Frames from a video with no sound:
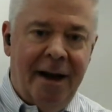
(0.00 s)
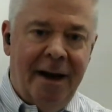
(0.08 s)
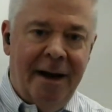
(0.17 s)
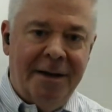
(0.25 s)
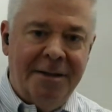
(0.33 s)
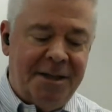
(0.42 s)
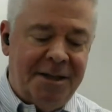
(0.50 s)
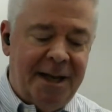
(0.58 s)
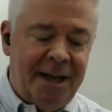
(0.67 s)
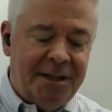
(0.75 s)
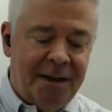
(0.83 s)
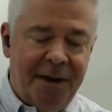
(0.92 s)

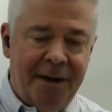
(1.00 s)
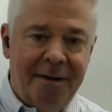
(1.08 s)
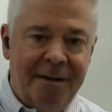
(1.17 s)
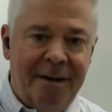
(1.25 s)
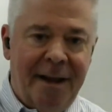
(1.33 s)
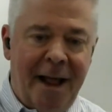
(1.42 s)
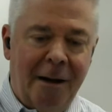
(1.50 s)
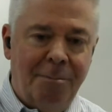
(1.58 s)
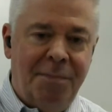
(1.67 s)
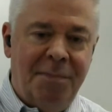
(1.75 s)
success of it help